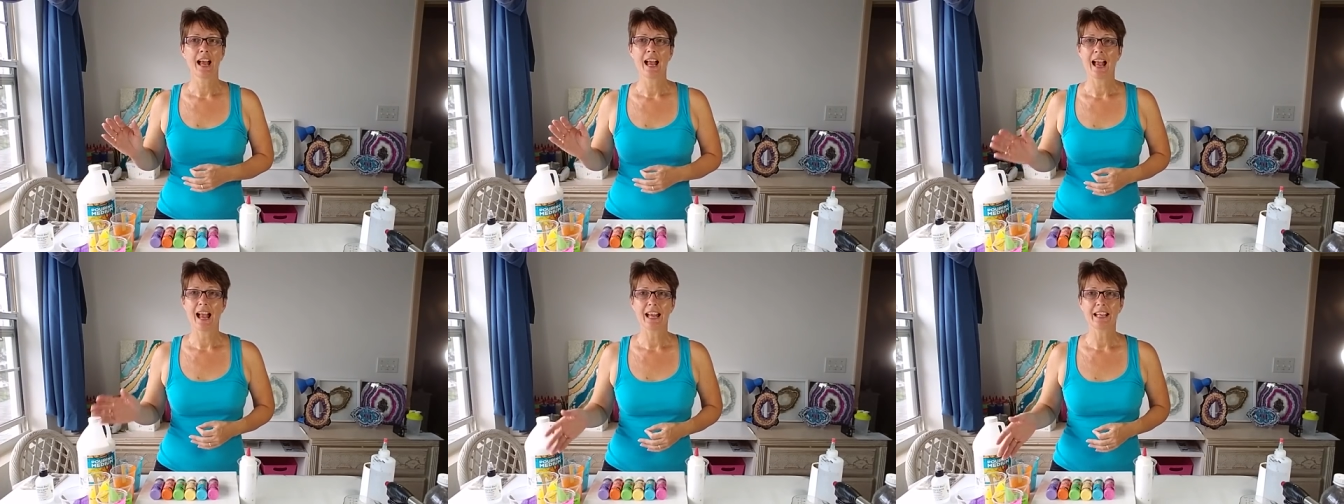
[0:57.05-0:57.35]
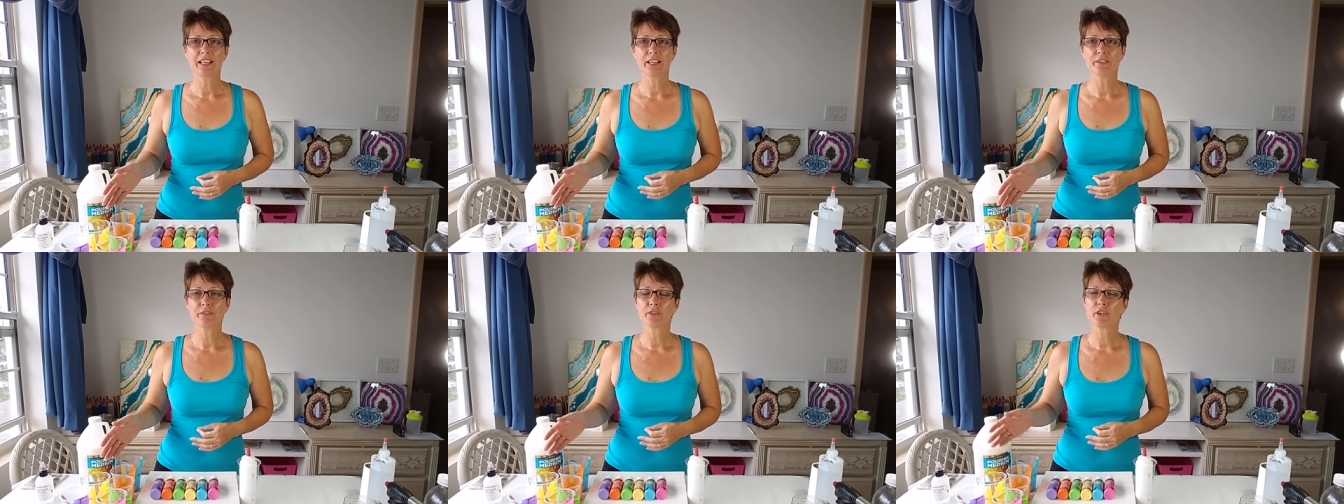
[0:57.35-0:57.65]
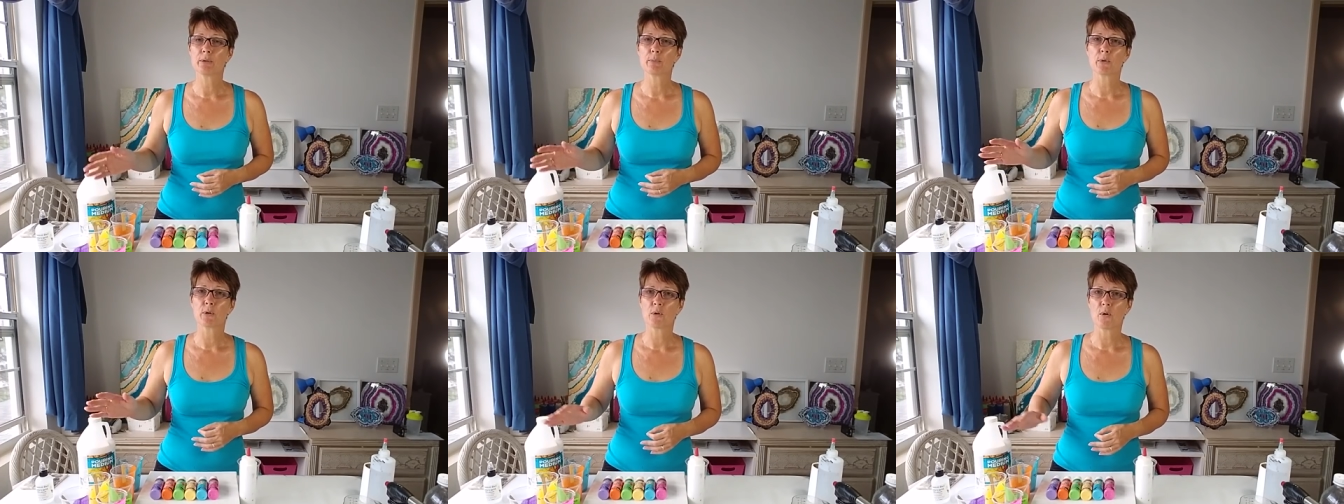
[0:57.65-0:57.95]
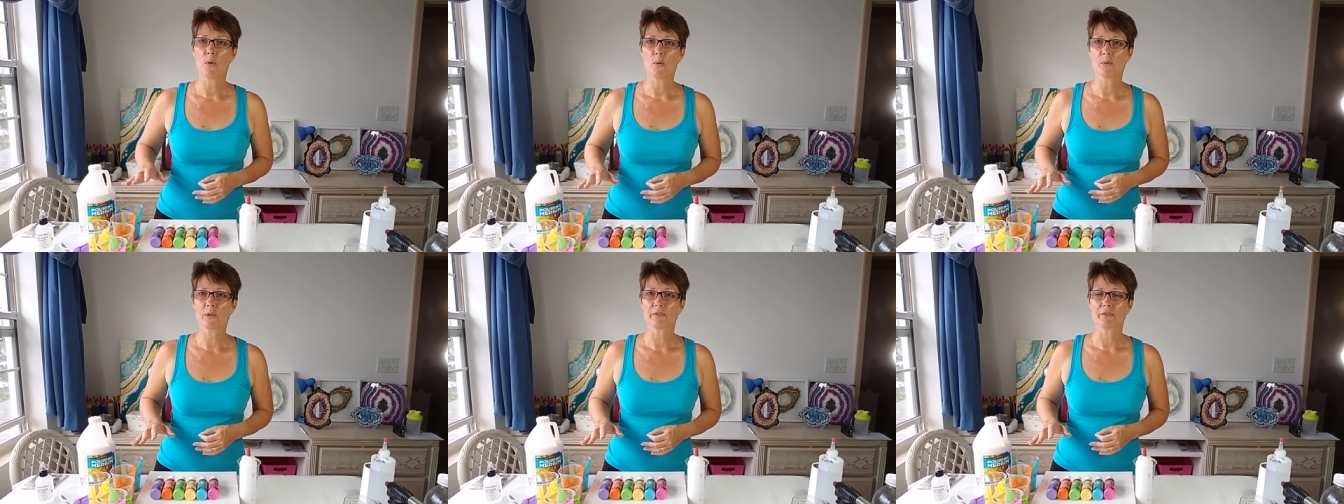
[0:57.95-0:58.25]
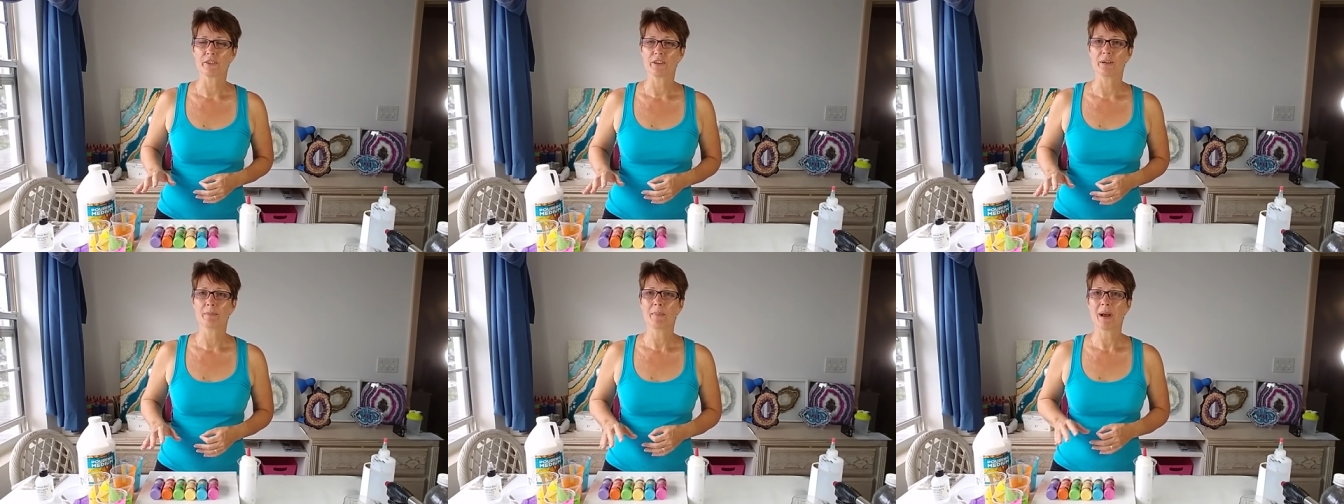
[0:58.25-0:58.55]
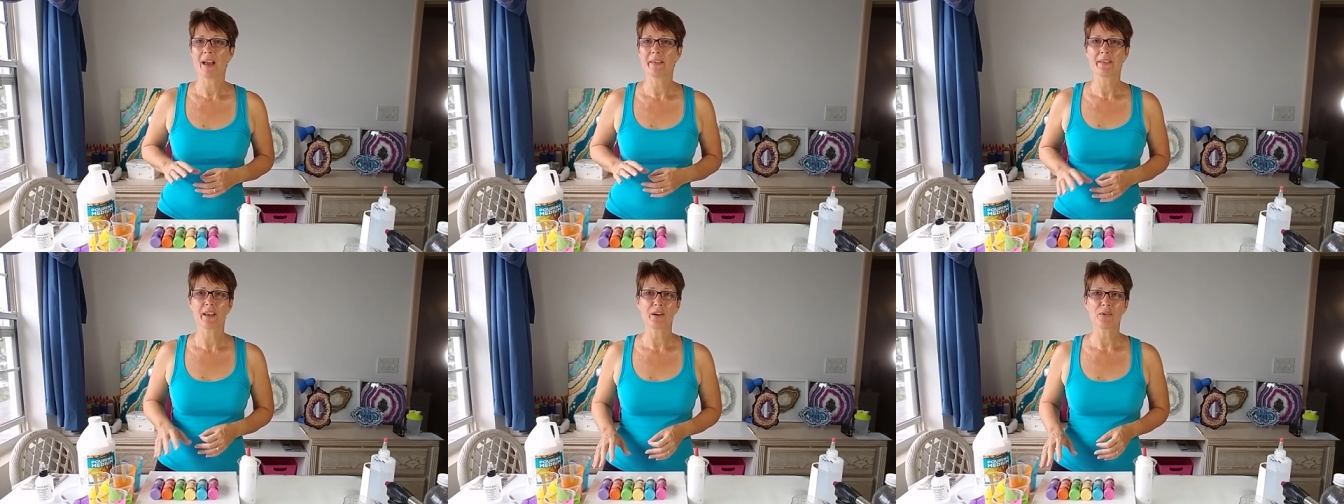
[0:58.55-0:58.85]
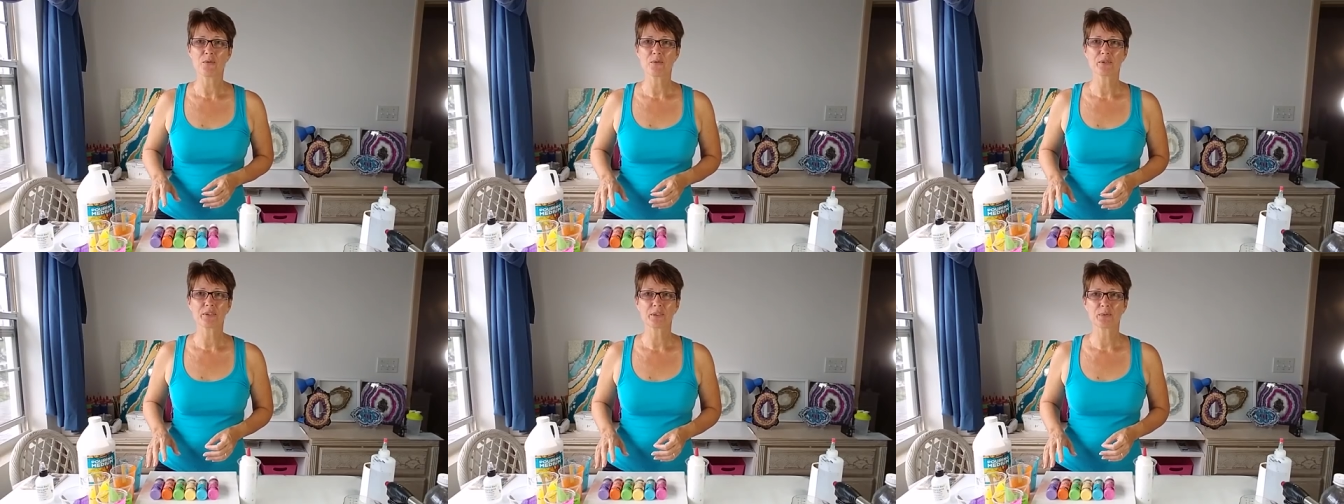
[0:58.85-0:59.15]
any of them or all of them, and they're
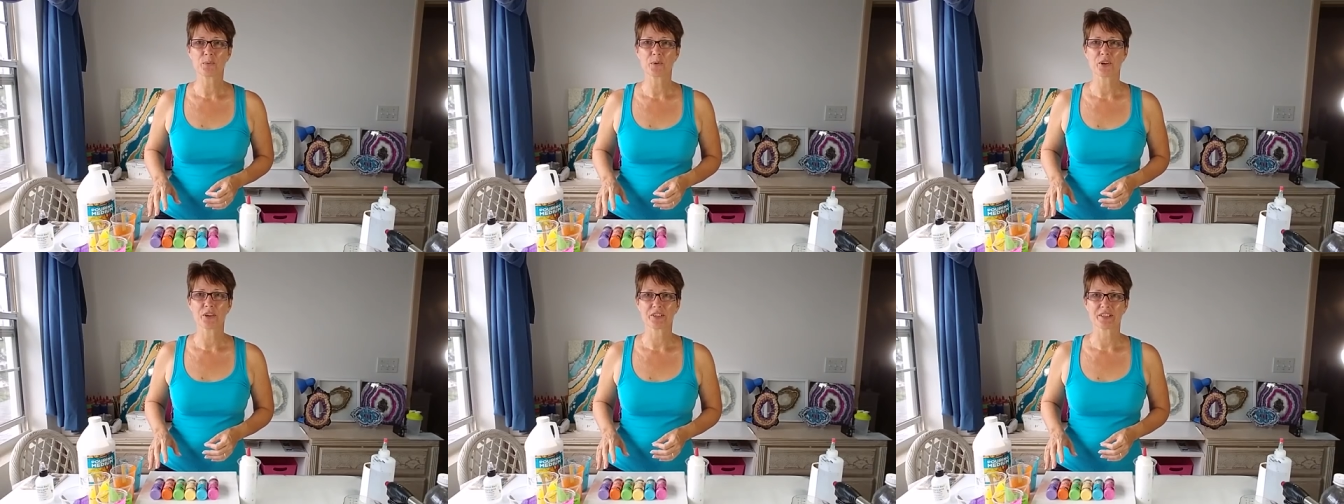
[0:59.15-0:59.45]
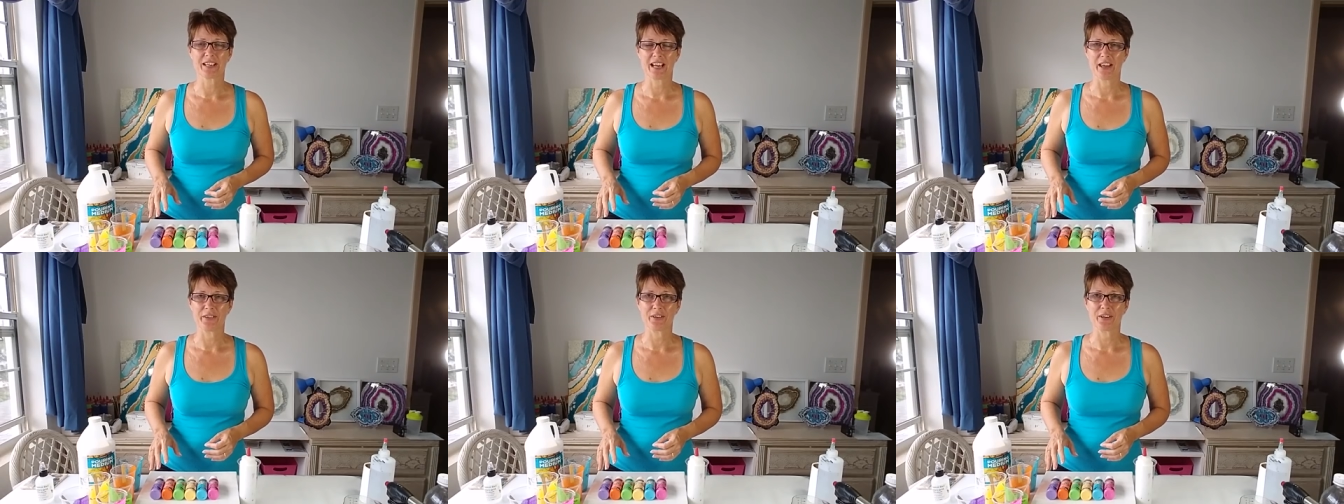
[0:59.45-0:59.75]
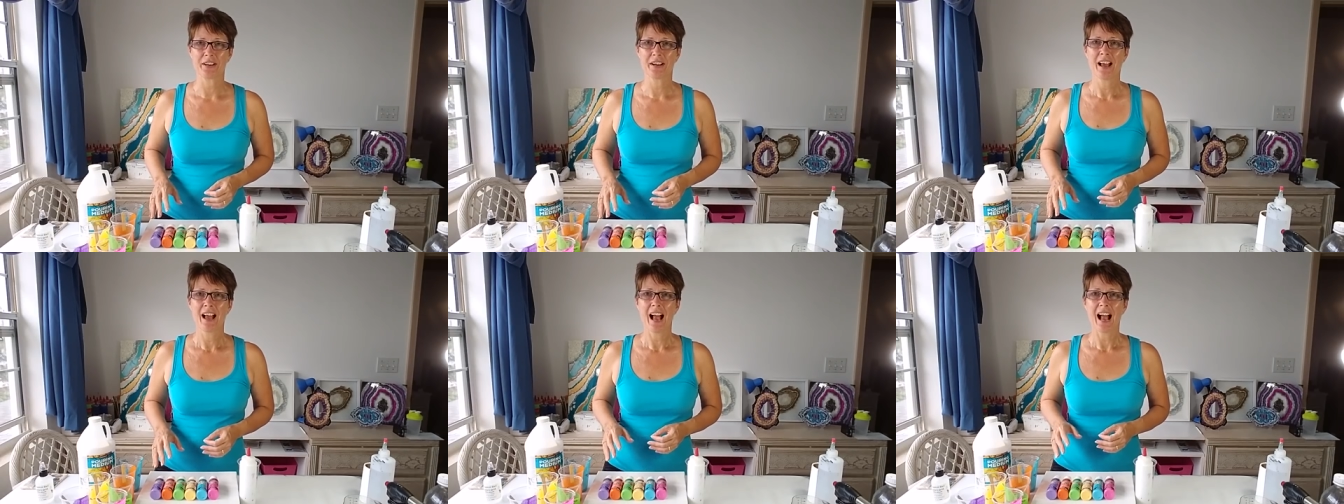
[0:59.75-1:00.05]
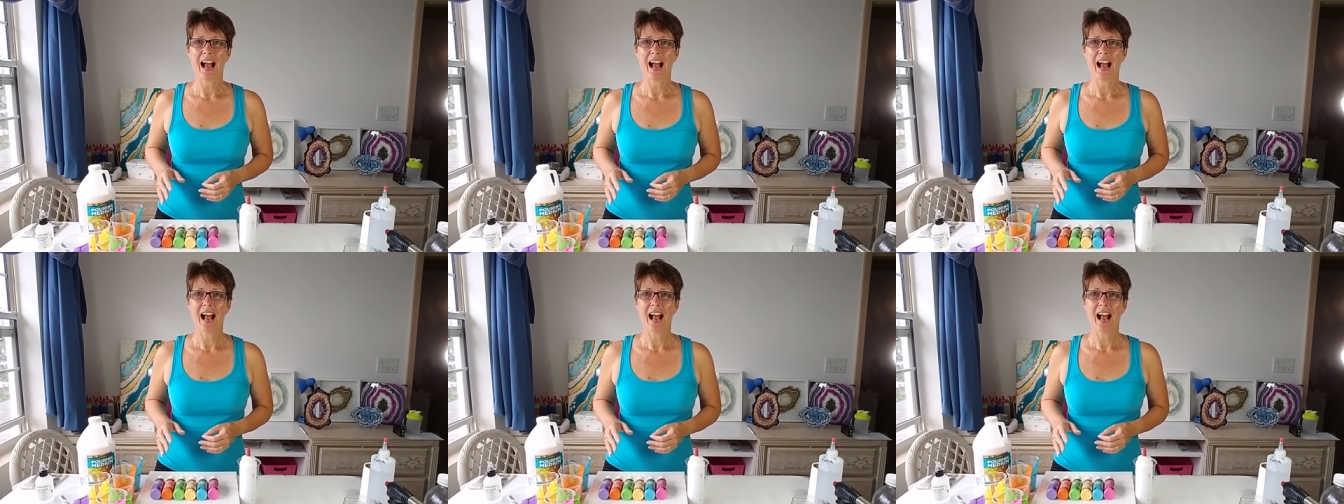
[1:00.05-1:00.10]
all going to work together.